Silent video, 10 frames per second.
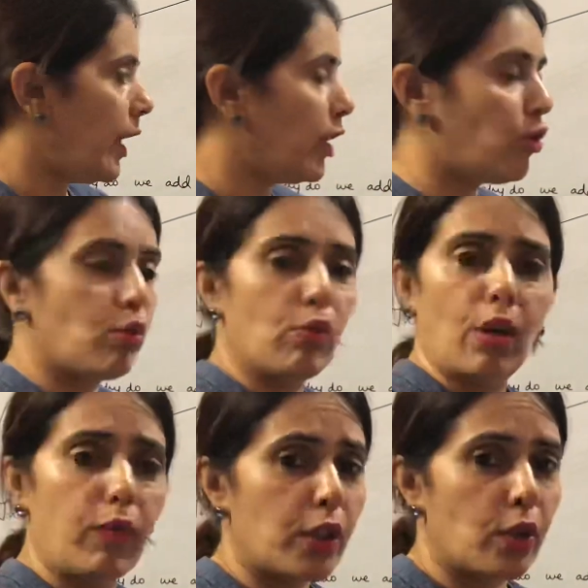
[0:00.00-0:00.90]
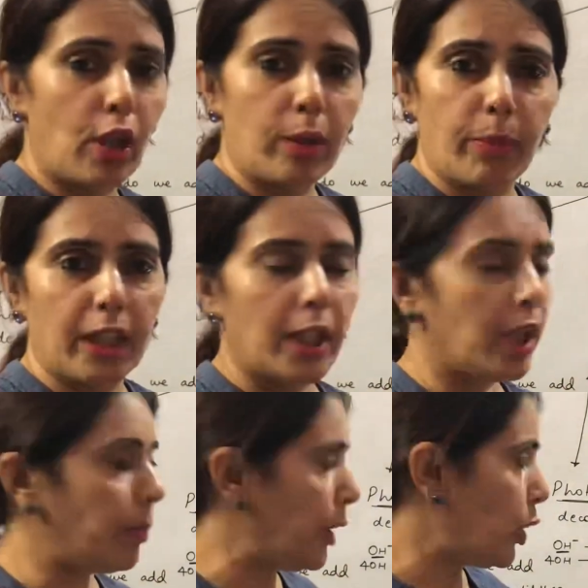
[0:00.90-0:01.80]
H2O was not breaking
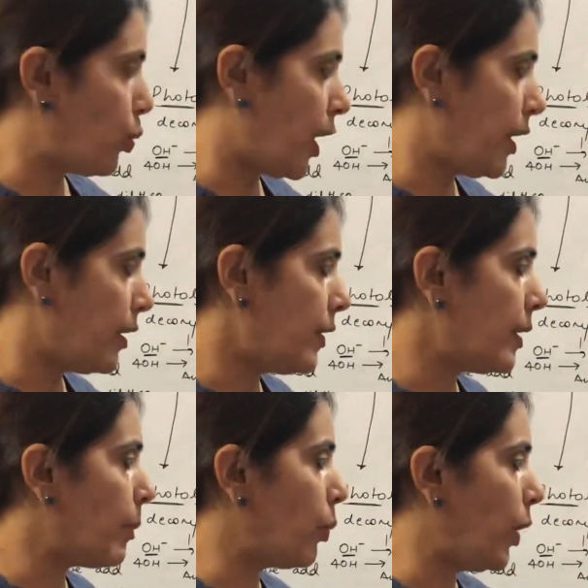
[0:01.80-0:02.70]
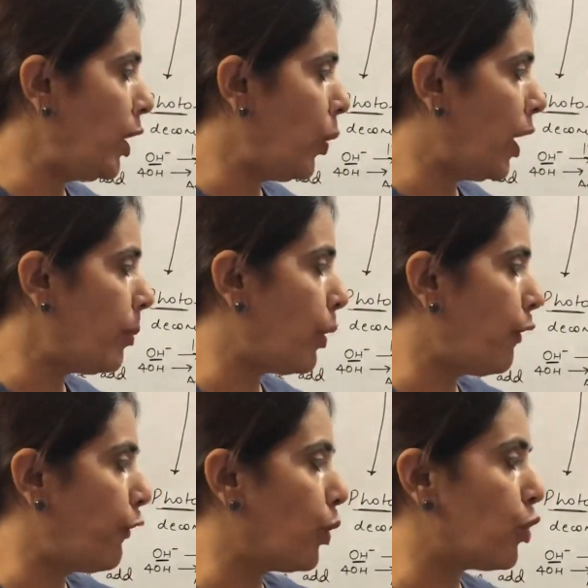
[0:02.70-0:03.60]
up into ions, but when you had
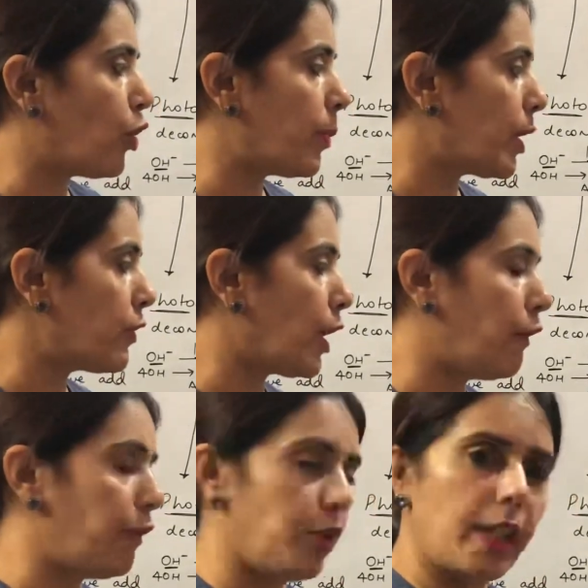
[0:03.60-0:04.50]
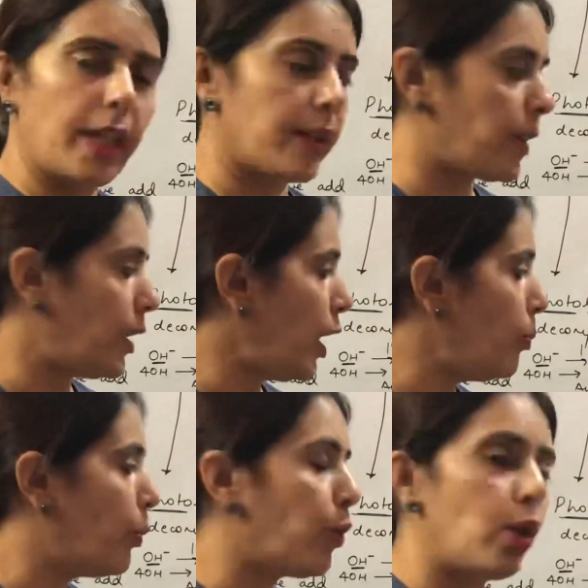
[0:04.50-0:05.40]
put few drops of sulfuric acid,
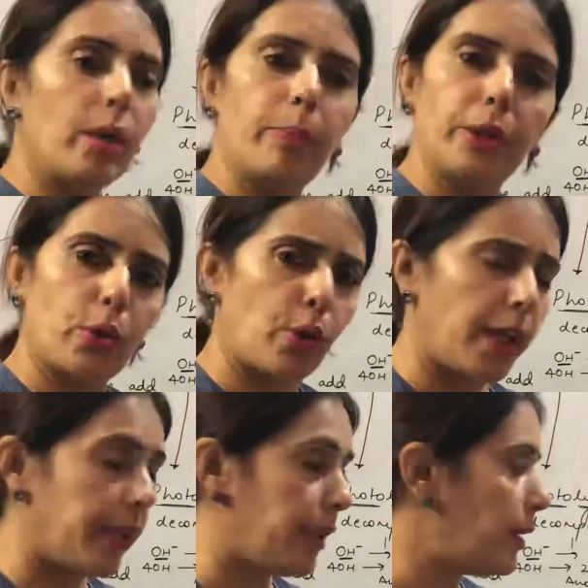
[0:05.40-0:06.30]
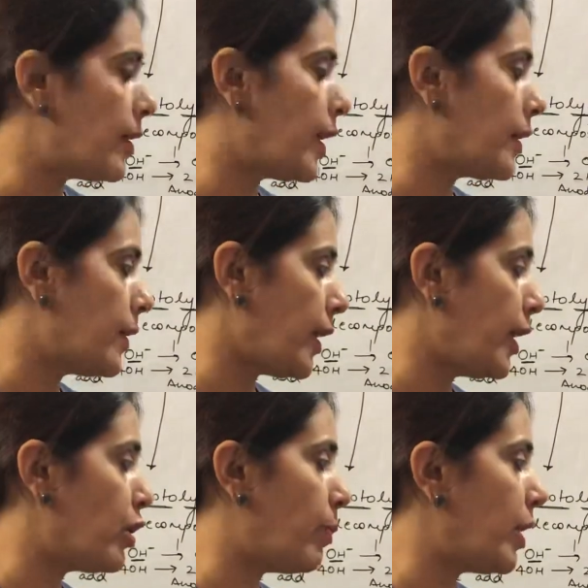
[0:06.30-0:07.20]
it broke up into ions, that is
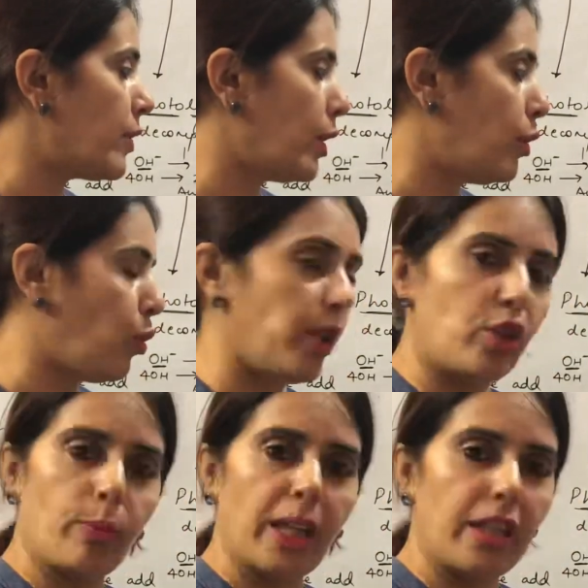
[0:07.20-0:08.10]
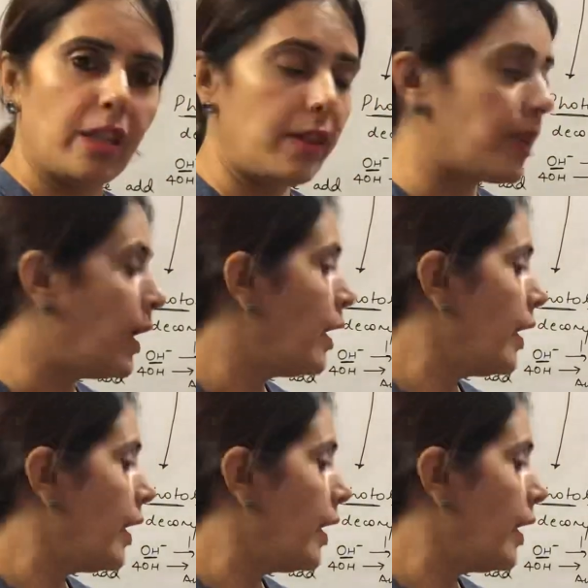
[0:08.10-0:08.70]
H plus and OH minus.